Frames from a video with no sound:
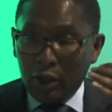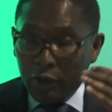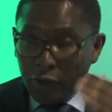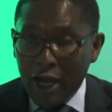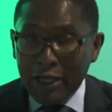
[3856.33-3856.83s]

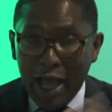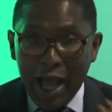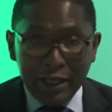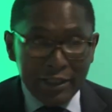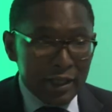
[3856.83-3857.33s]
grant
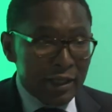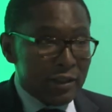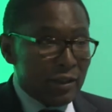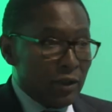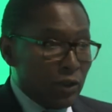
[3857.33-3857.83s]

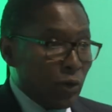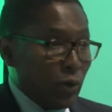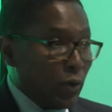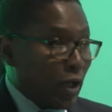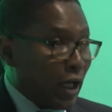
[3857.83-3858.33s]
access
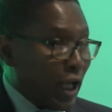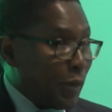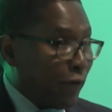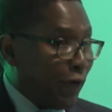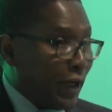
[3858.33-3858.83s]
to
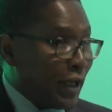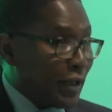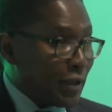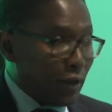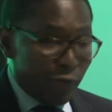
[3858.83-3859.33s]
climate
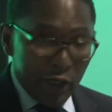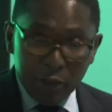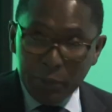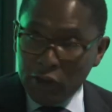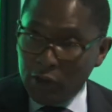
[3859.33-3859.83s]
finance and
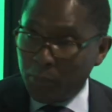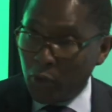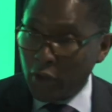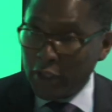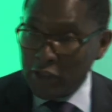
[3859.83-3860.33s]
development
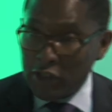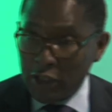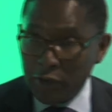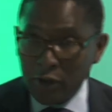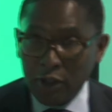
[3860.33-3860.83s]
support in
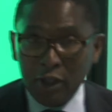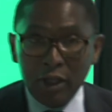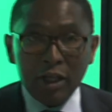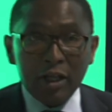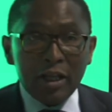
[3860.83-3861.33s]
general.
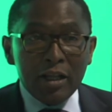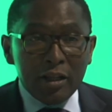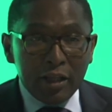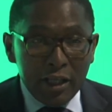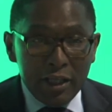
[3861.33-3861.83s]

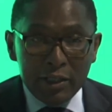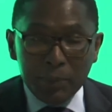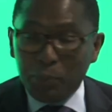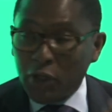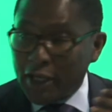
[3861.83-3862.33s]

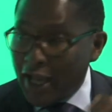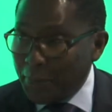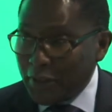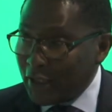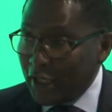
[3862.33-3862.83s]
These per
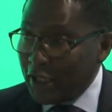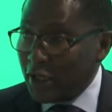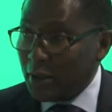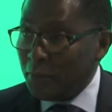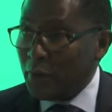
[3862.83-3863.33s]
capita
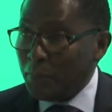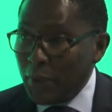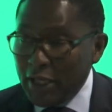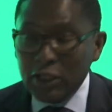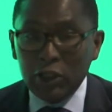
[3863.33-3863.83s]
income
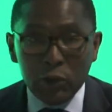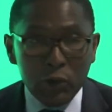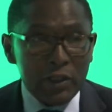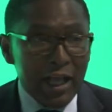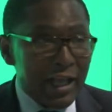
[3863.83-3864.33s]
being
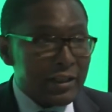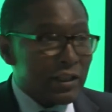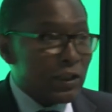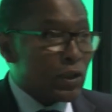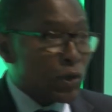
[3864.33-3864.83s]
used as
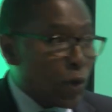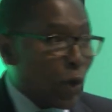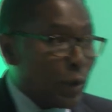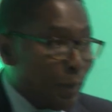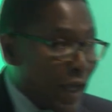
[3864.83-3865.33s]
the
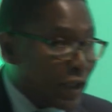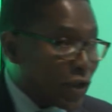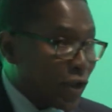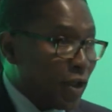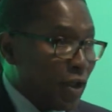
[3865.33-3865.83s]
sole
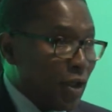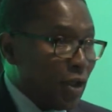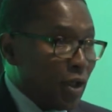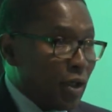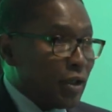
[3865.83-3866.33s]
measure.
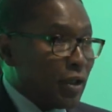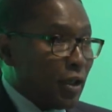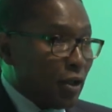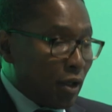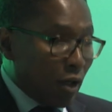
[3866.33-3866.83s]

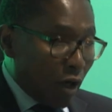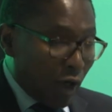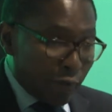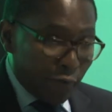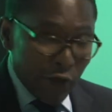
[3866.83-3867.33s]

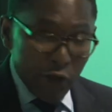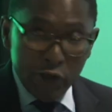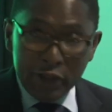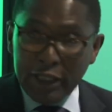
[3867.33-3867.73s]
Unfair,